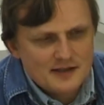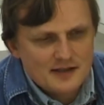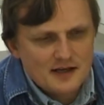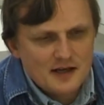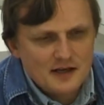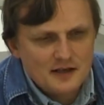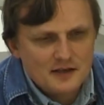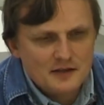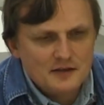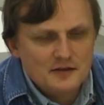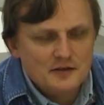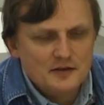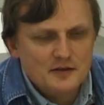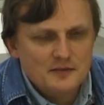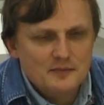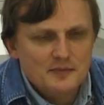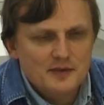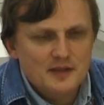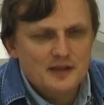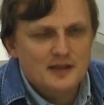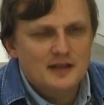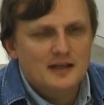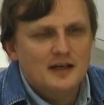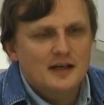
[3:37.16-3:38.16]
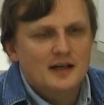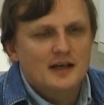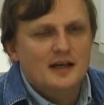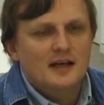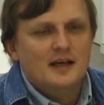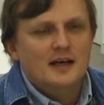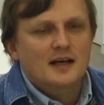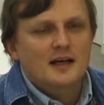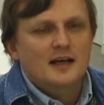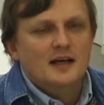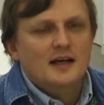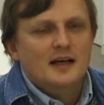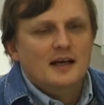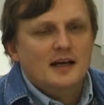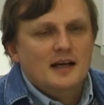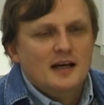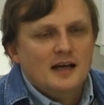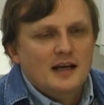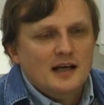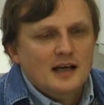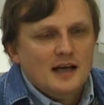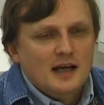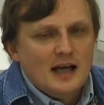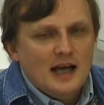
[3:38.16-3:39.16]
it's not going to be
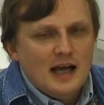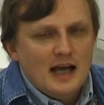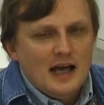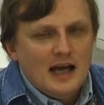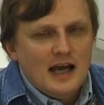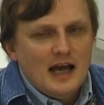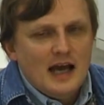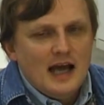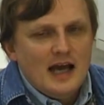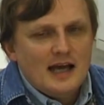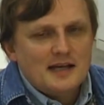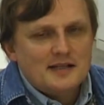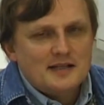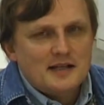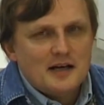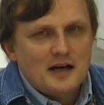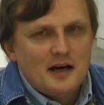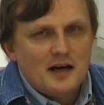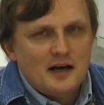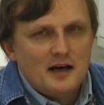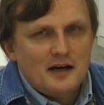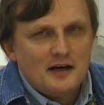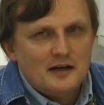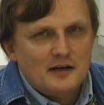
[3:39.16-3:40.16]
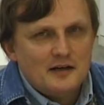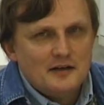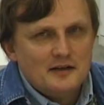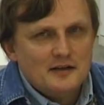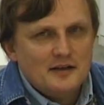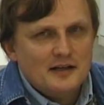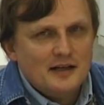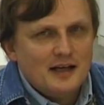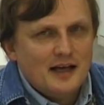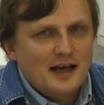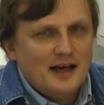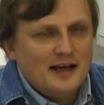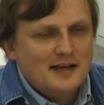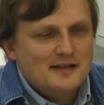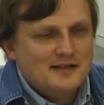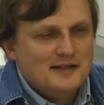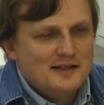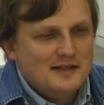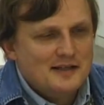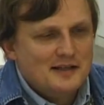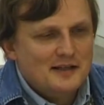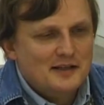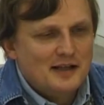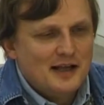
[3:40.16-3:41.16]
as hard as it,
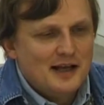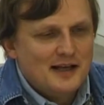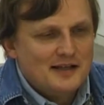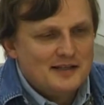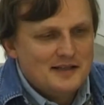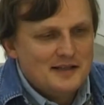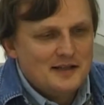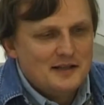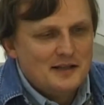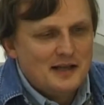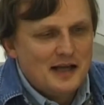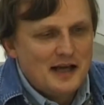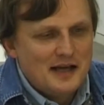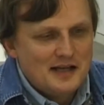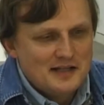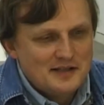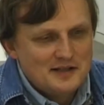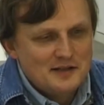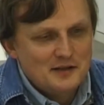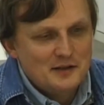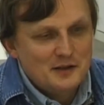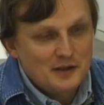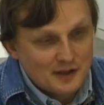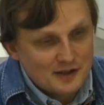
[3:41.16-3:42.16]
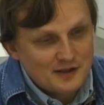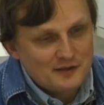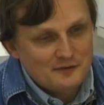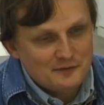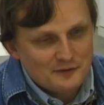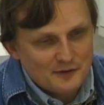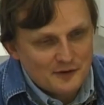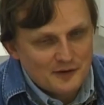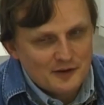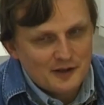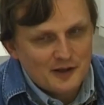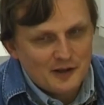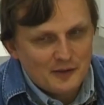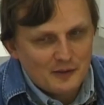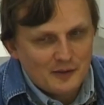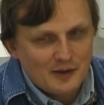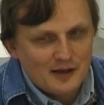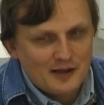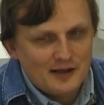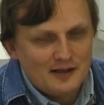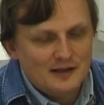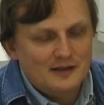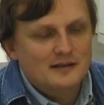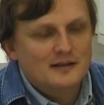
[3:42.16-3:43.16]
as it has looked for a
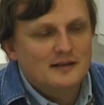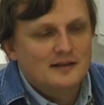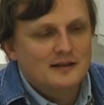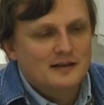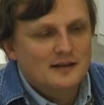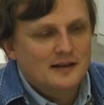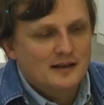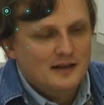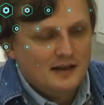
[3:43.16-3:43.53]
while.